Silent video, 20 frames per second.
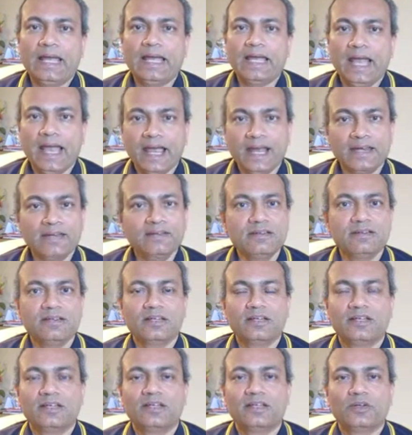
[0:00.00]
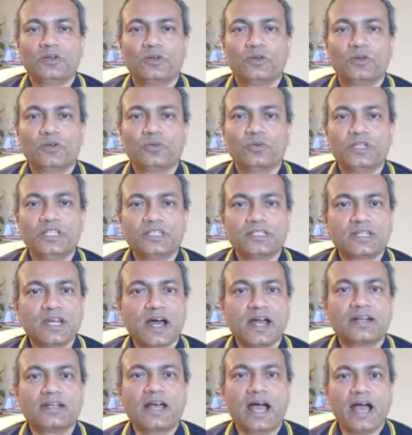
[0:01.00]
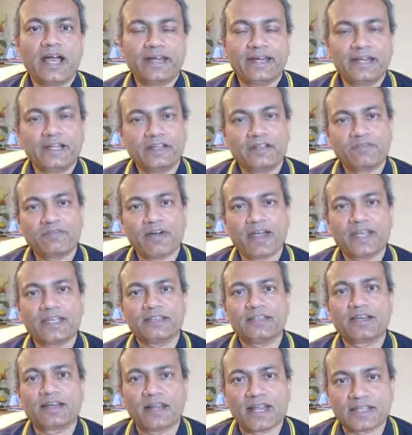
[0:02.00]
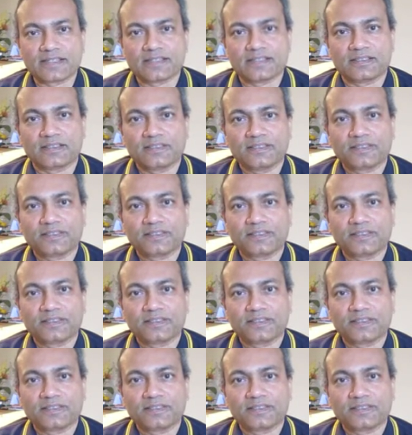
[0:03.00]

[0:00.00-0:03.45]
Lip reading: and we start identifying the classes.